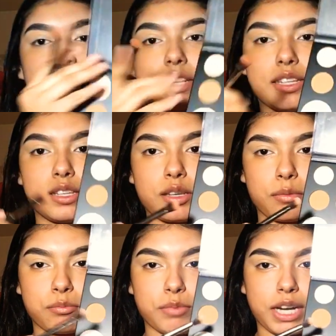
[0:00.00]
this
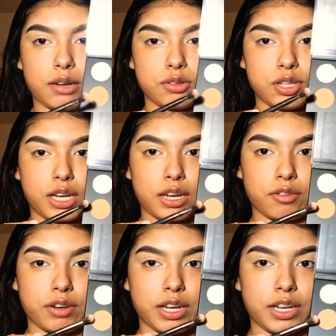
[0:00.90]
brown
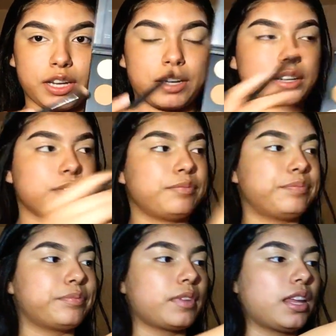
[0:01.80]
shade right here,
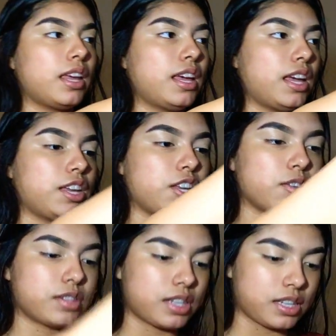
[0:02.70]
and
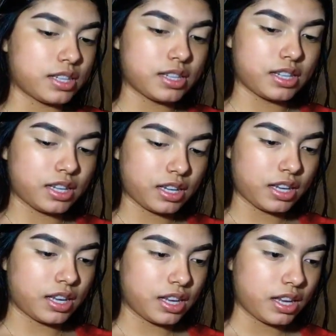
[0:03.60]
use this
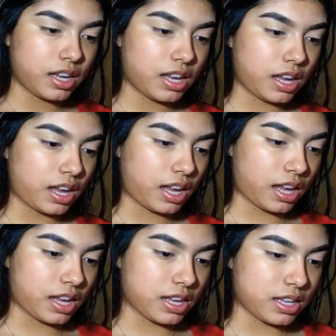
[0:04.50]

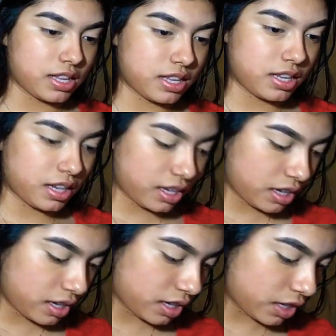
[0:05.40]
as
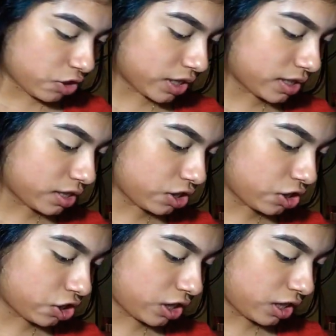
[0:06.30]
a
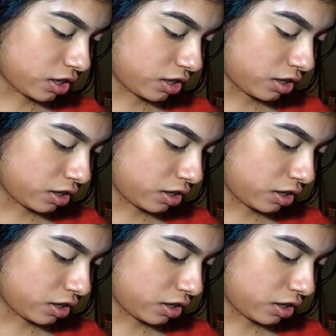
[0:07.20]
transition shade.